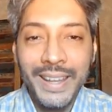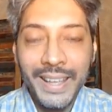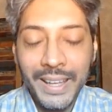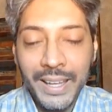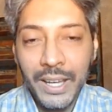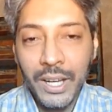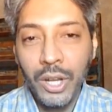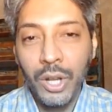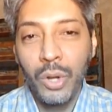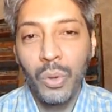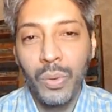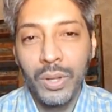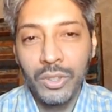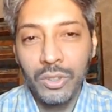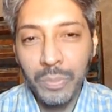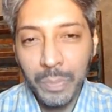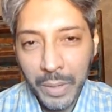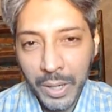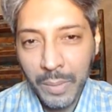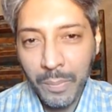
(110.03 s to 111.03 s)
dig into
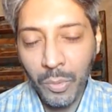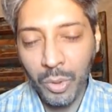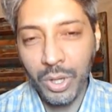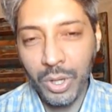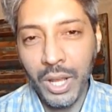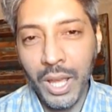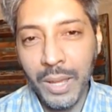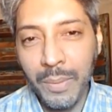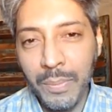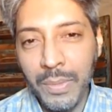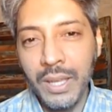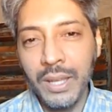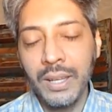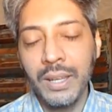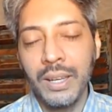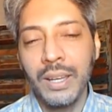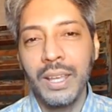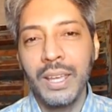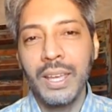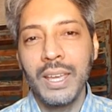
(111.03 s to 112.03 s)
and spend more time
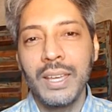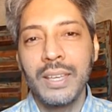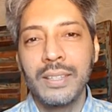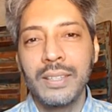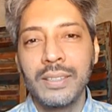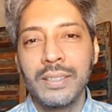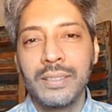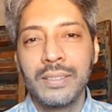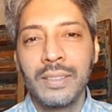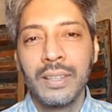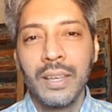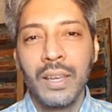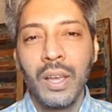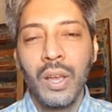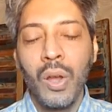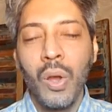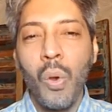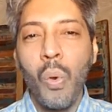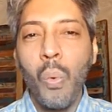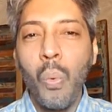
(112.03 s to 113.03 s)
in is,
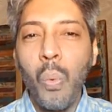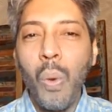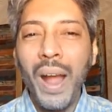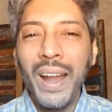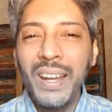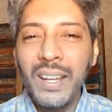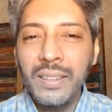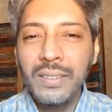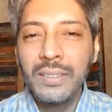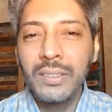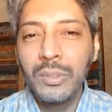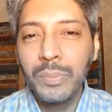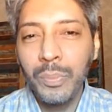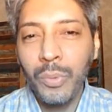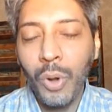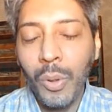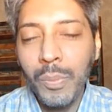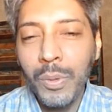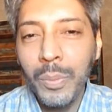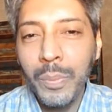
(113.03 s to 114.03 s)
why does this
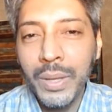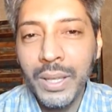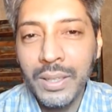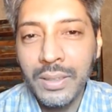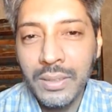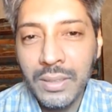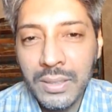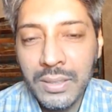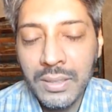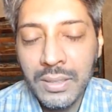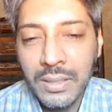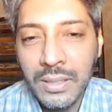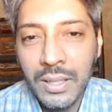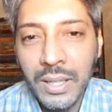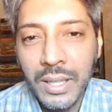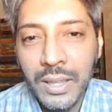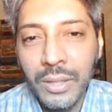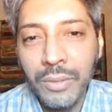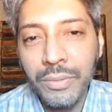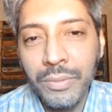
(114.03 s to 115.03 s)
problem exist
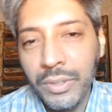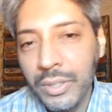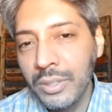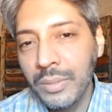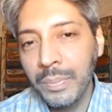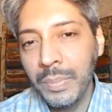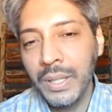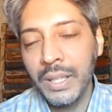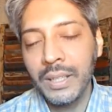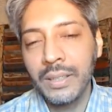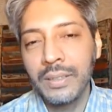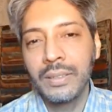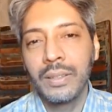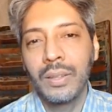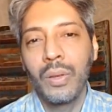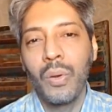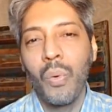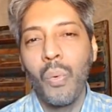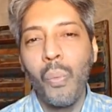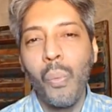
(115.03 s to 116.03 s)
in the first
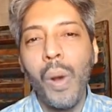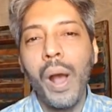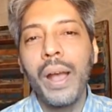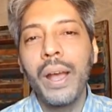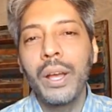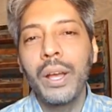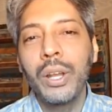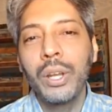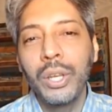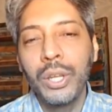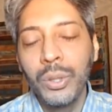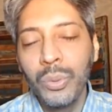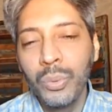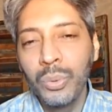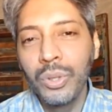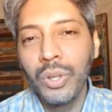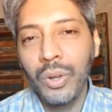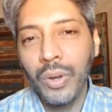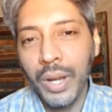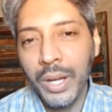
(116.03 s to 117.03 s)
place? Why are
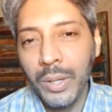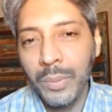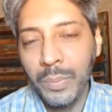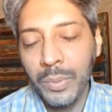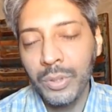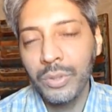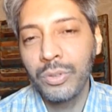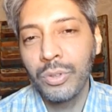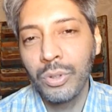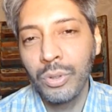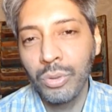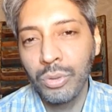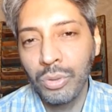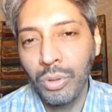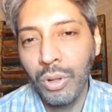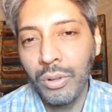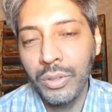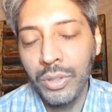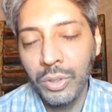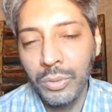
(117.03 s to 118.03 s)
you the right person to
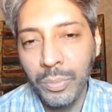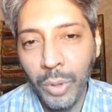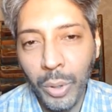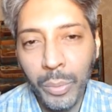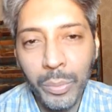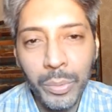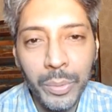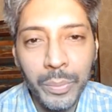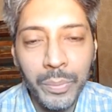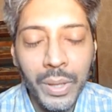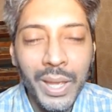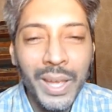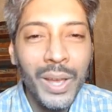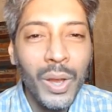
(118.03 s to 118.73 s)
solve this problem?